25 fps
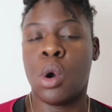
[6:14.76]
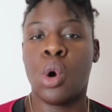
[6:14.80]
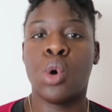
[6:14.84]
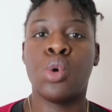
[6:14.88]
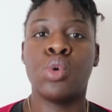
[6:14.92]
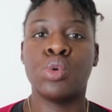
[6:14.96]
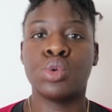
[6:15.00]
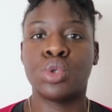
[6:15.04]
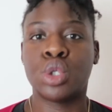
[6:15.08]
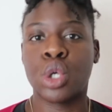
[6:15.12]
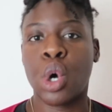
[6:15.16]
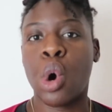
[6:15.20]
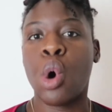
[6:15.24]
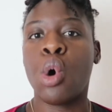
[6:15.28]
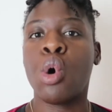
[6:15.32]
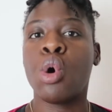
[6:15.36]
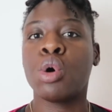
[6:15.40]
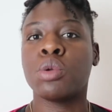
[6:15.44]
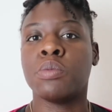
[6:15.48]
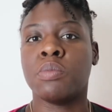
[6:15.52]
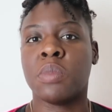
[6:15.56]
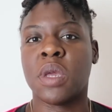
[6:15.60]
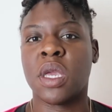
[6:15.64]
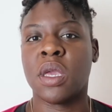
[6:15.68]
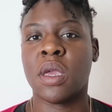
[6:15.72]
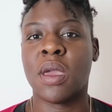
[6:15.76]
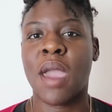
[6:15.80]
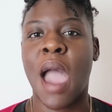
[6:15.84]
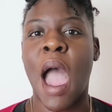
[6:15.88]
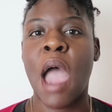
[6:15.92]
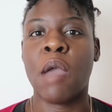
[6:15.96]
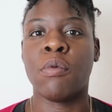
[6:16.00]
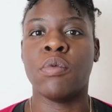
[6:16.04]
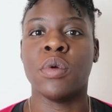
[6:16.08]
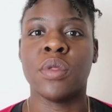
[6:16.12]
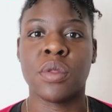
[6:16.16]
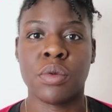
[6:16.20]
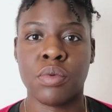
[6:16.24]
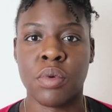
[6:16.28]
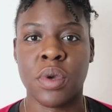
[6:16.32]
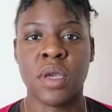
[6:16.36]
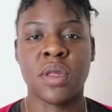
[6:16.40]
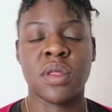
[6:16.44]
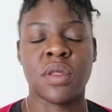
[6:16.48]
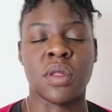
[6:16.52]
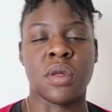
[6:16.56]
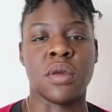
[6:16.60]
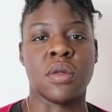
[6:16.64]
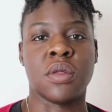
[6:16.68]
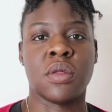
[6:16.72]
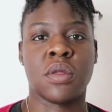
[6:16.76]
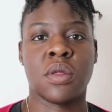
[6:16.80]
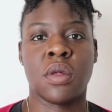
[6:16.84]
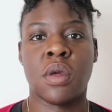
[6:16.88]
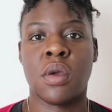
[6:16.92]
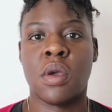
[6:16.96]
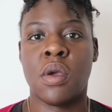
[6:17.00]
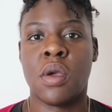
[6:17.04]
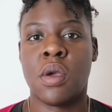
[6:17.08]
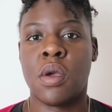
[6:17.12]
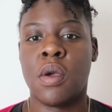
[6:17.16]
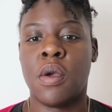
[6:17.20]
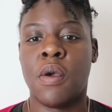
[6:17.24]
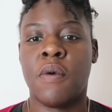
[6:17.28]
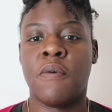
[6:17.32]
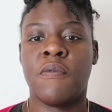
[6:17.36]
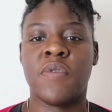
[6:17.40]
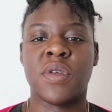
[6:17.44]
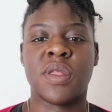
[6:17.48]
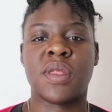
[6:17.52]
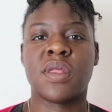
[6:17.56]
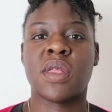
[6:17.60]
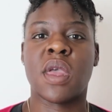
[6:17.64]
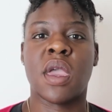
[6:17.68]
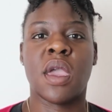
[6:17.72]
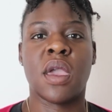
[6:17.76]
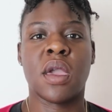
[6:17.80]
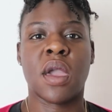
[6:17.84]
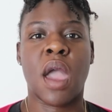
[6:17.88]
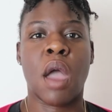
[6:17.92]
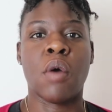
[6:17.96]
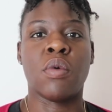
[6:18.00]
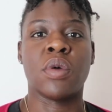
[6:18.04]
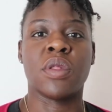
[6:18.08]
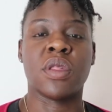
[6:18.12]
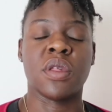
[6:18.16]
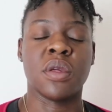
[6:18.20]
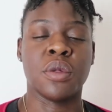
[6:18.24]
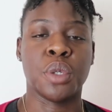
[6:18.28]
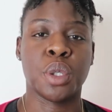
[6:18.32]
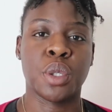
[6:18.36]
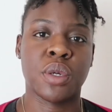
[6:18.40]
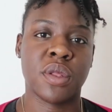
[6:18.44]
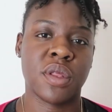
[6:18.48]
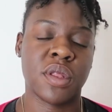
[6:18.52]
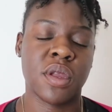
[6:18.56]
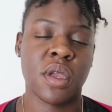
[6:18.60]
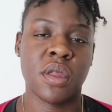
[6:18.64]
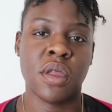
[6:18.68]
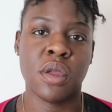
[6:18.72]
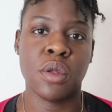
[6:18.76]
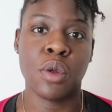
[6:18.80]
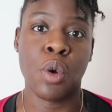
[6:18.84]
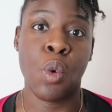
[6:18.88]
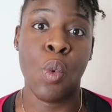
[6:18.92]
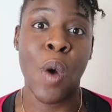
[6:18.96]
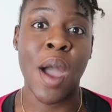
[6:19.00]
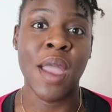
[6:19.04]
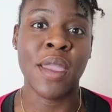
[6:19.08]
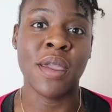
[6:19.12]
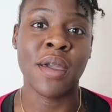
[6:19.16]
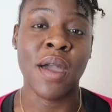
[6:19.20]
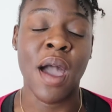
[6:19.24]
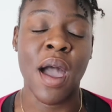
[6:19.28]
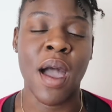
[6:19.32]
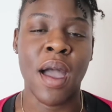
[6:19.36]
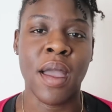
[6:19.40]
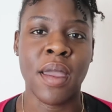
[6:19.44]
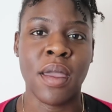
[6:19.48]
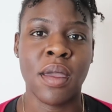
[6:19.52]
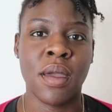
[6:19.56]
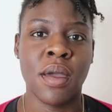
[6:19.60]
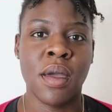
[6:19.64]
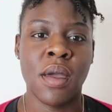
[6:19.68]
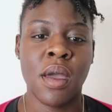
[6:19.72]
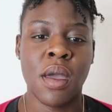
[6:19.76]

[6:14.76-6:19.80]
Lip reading: who told me I was racist for saying I was interested in a white guy.